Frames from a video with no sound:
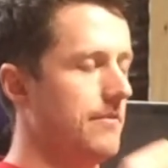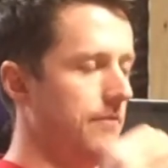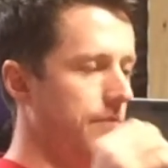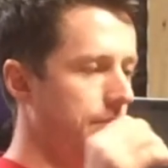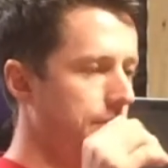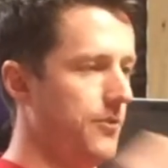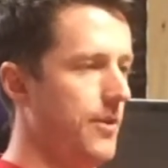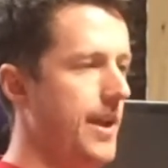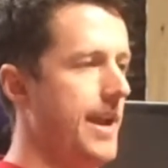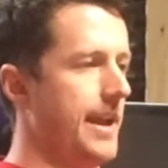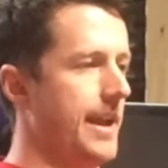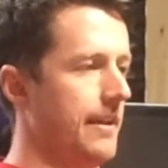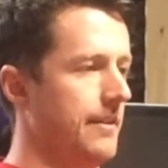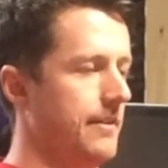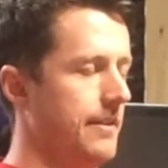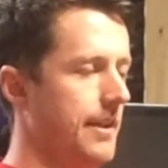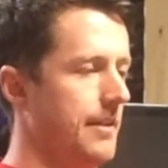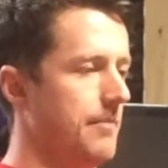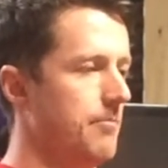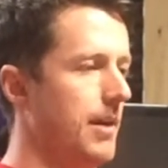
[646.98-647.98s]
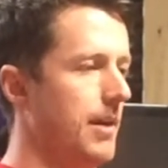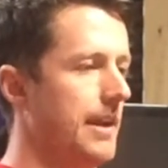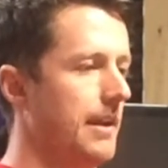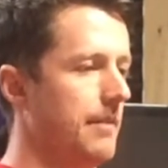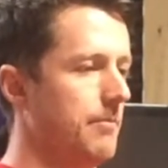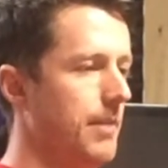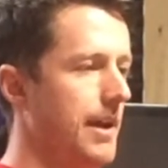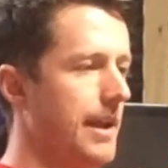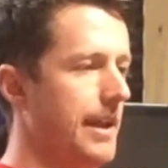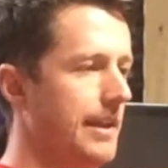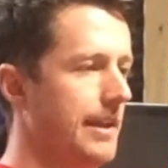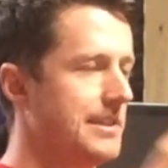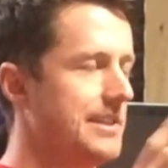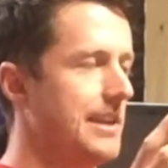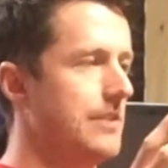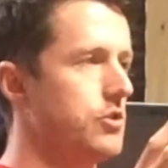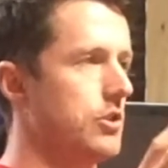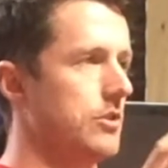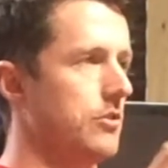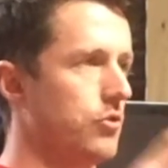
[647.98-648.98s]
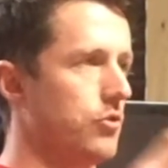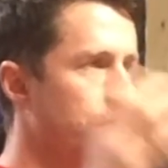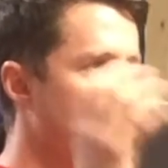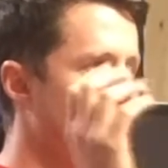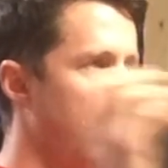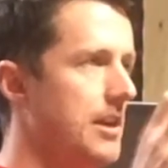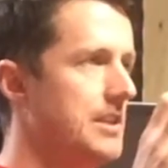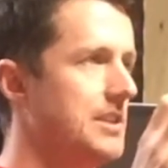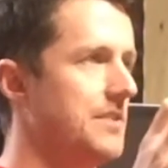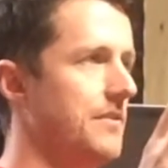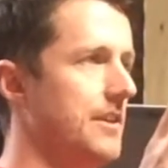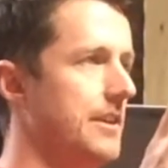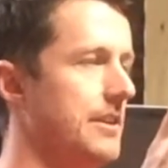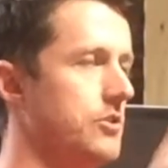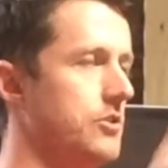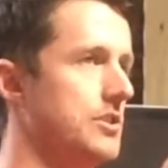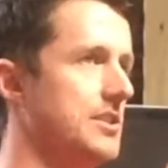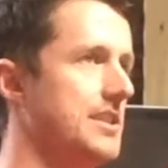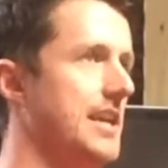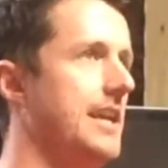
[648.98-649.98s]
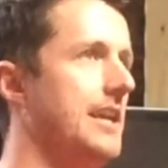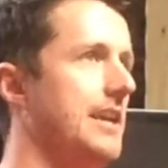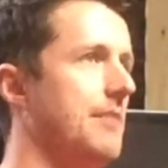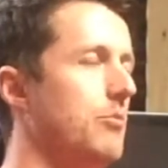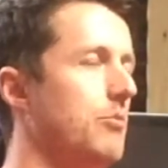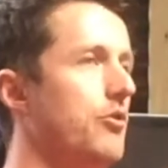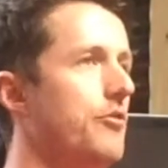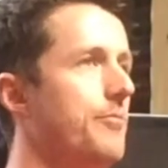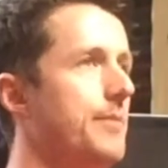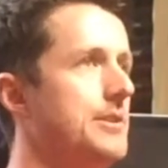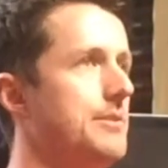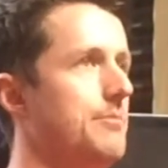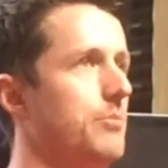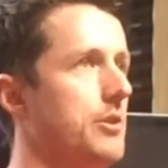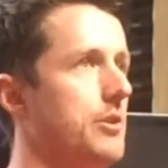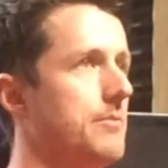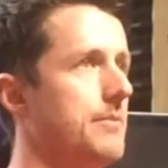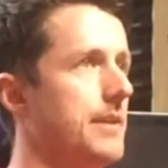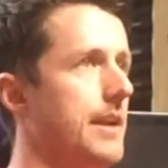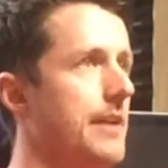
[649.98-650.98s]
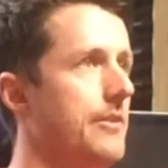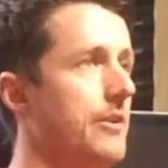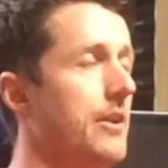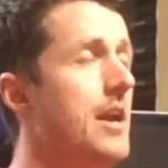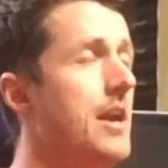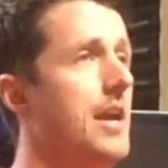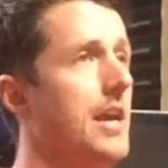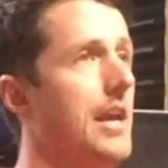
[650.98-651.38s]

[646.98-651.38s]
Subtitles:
Fran, and by extension CrossFit, just taking movements and putting them together,